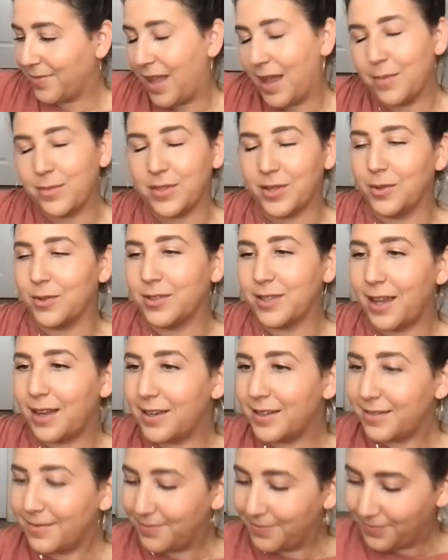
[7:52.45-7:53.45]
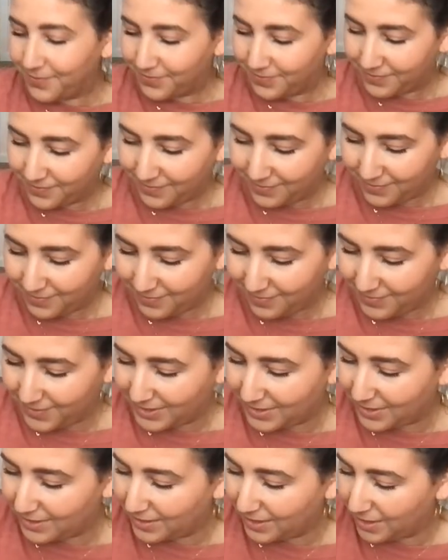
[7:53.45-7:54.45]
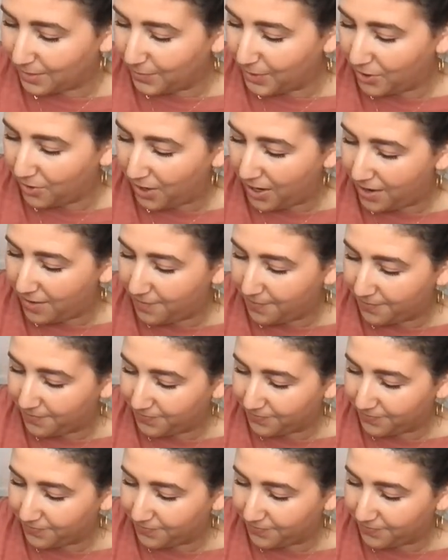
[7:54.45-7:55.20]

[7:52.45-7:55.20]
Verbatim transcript: I'm so excited. This is going to be great.